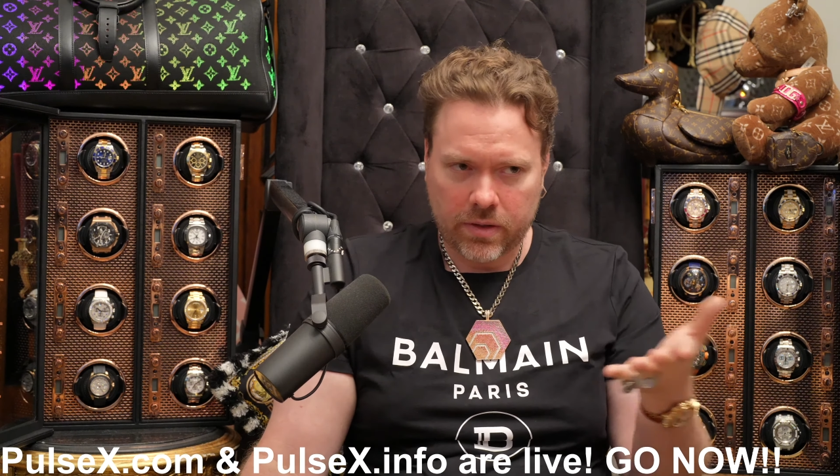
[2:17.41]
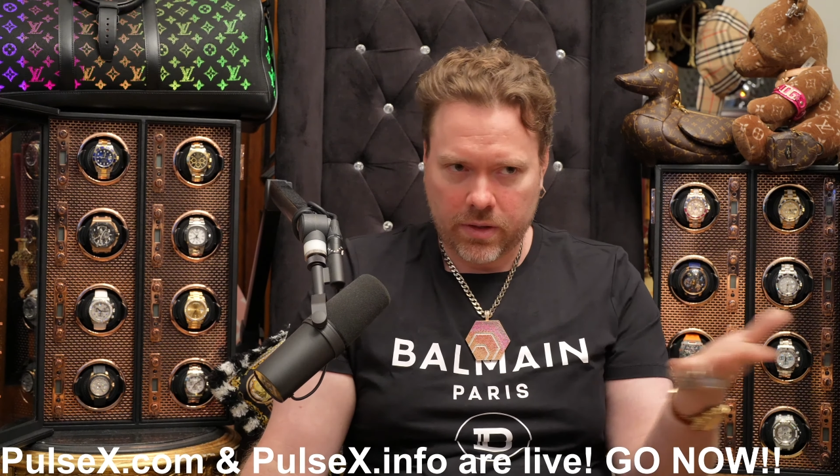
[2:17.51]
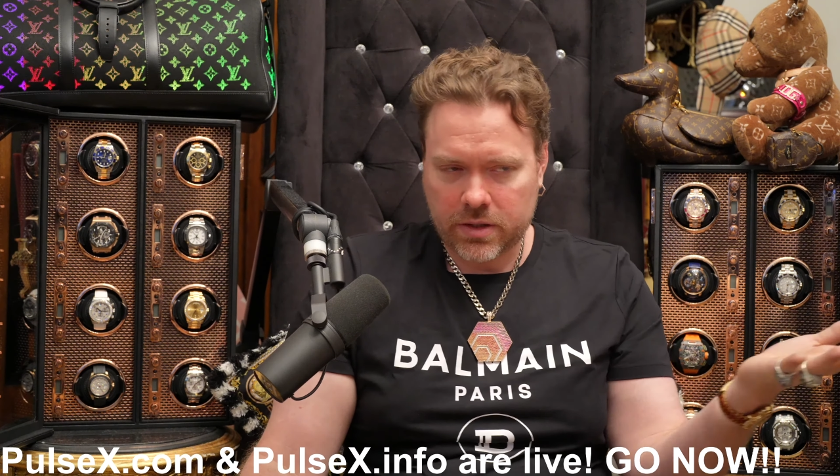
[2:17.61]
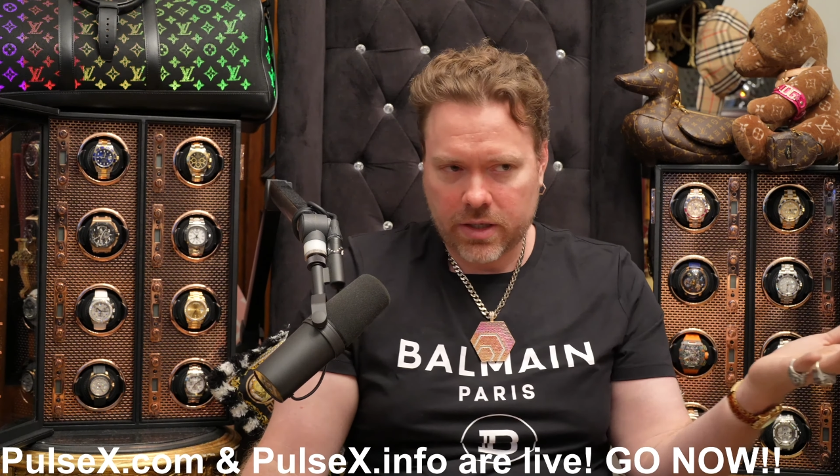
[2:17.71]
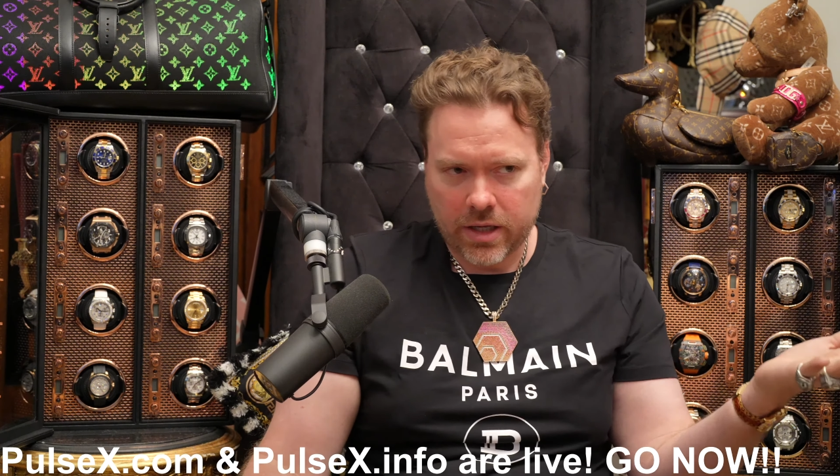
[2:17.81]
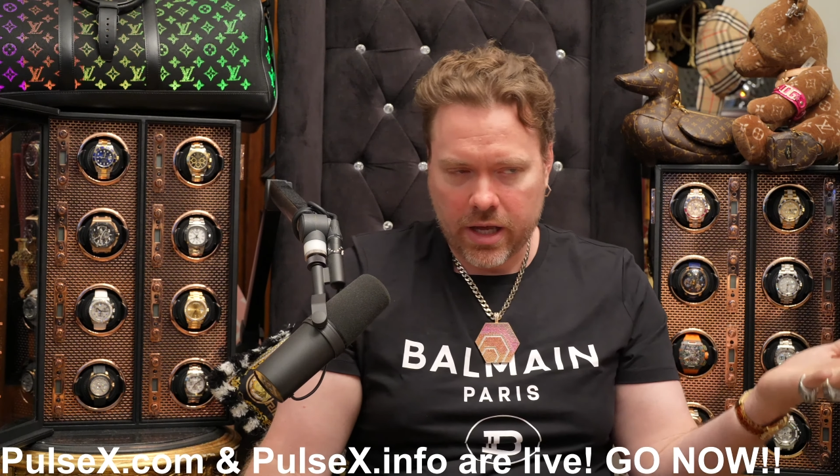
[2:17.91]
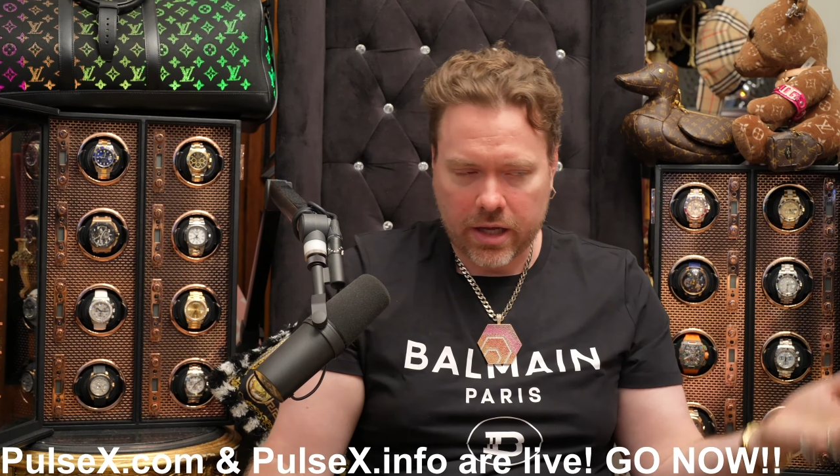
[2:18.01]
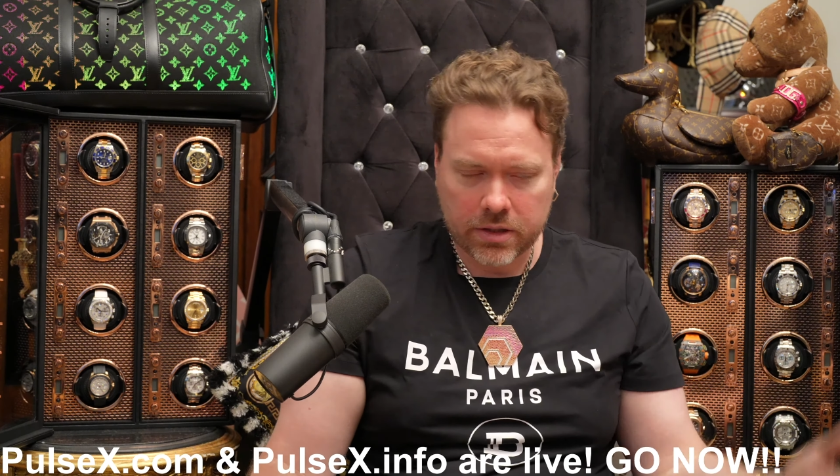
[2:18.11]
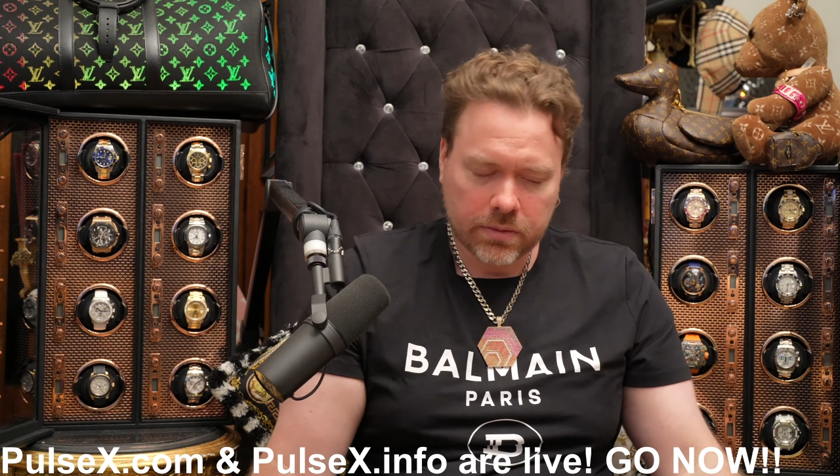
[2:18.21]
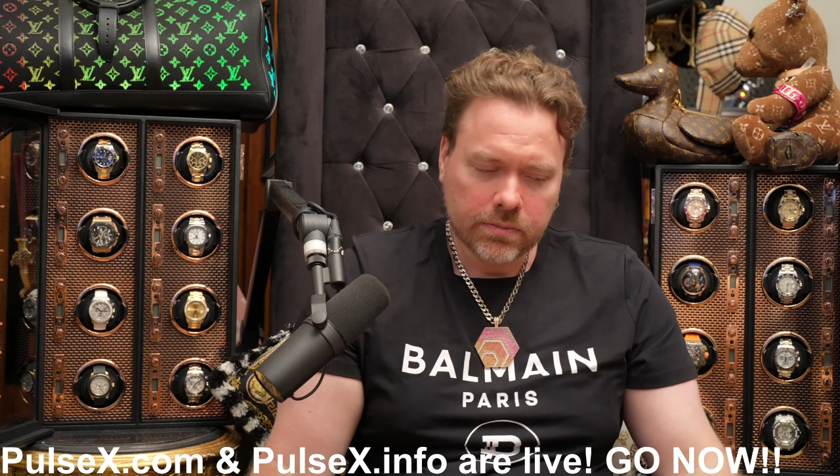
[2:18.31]
let's take
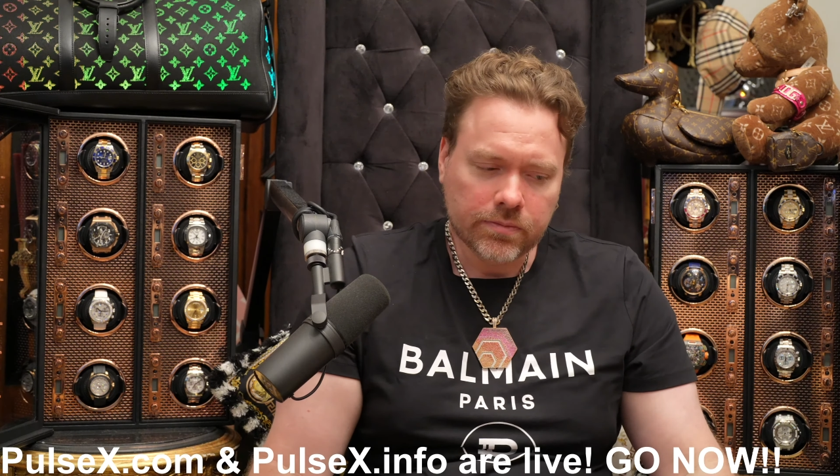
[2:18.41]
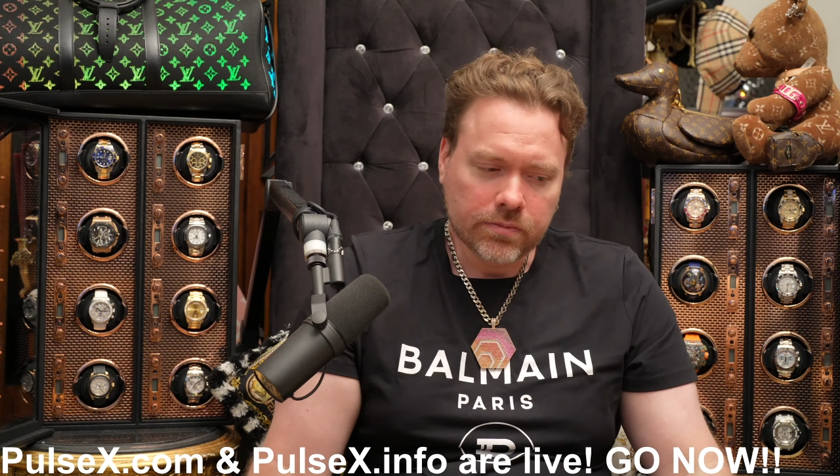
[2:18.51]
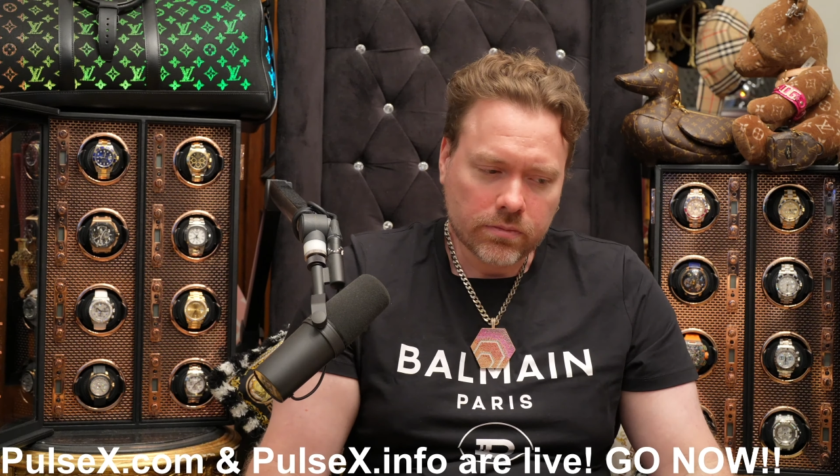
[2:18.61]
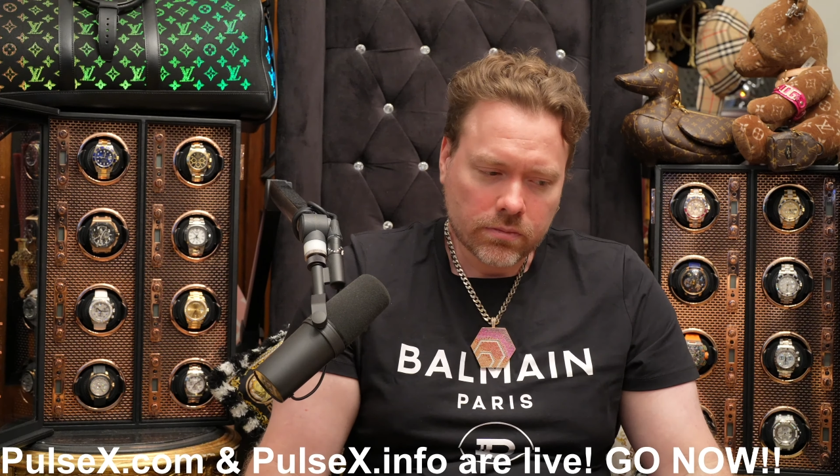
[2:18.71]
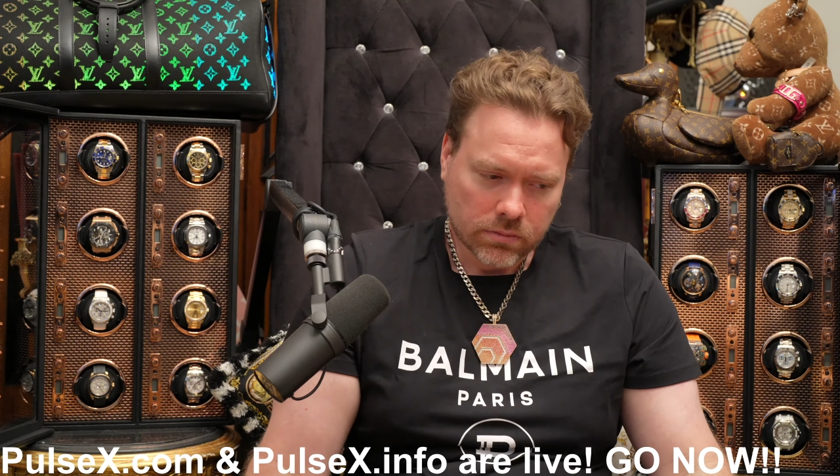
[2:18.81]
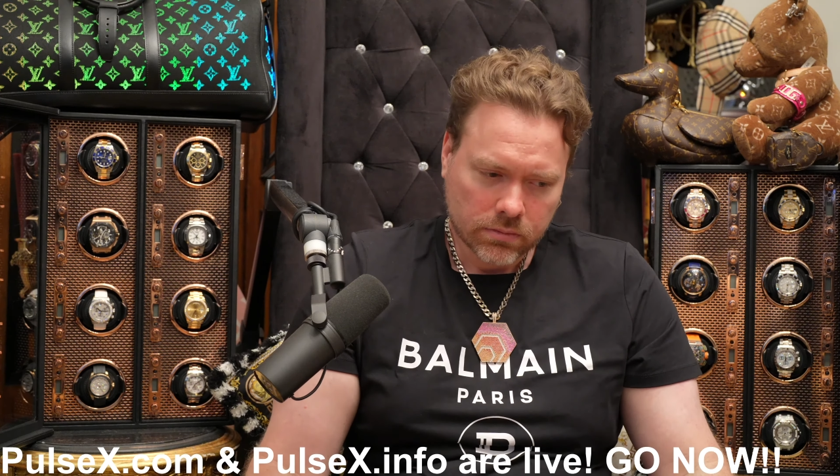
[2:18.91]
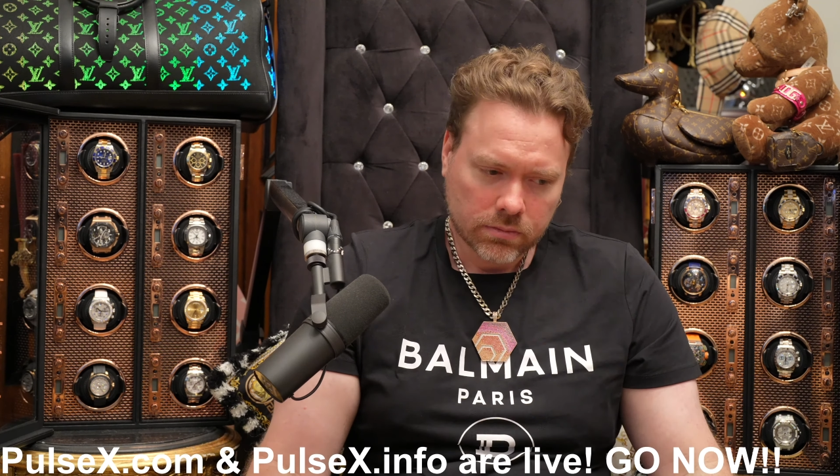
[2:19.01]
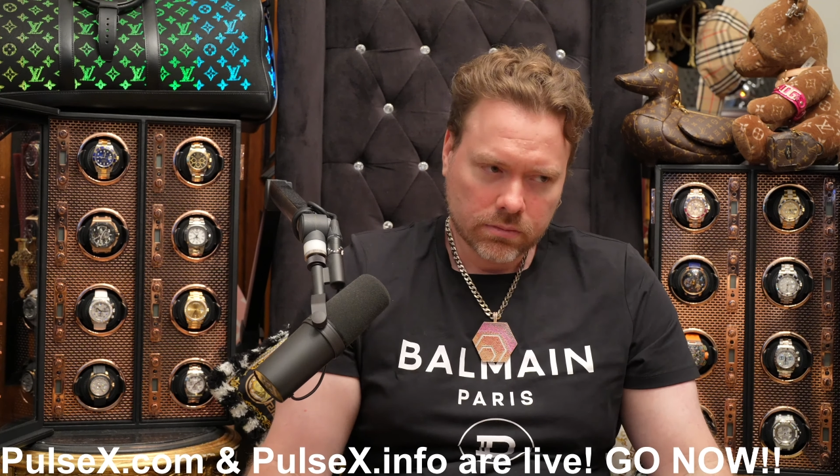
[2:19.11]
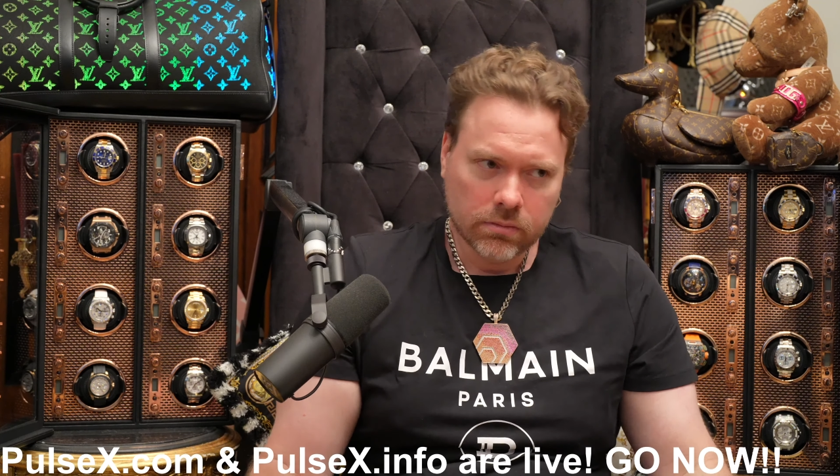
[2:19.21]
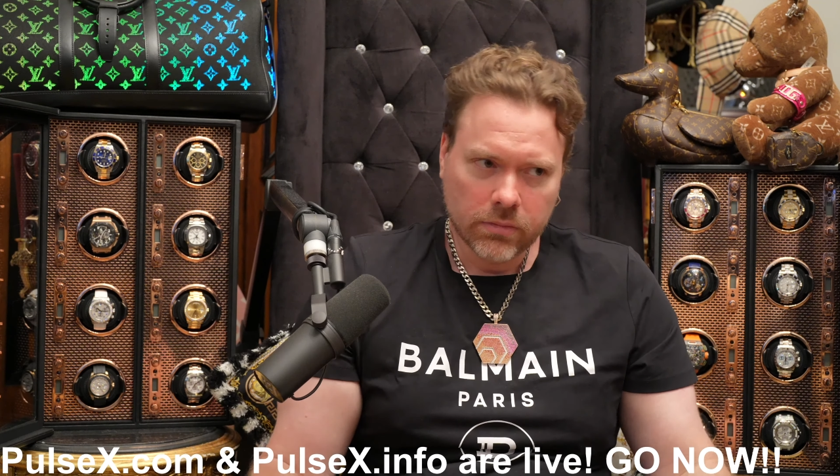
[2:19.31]
hex.
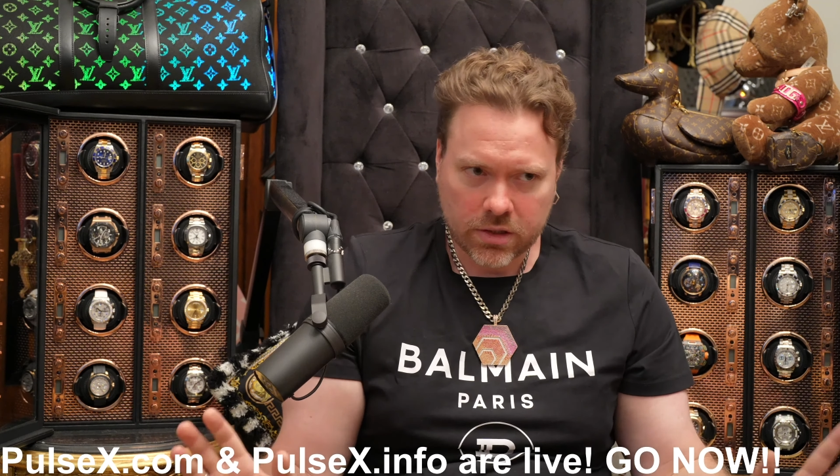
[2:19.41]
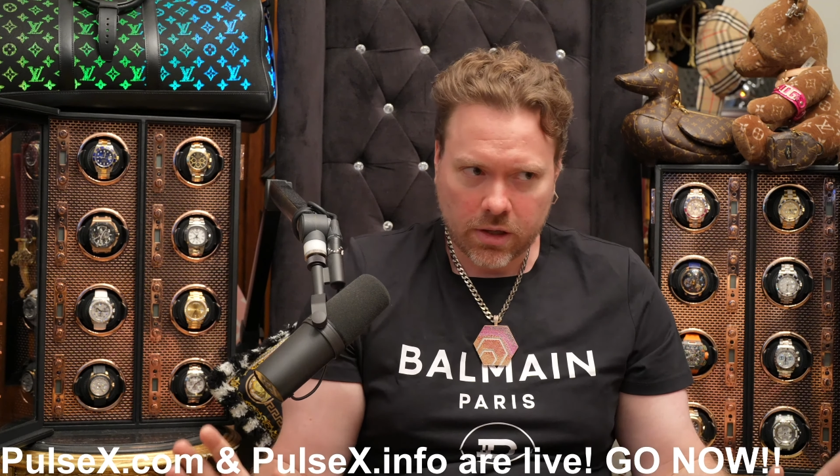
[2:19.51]
Let's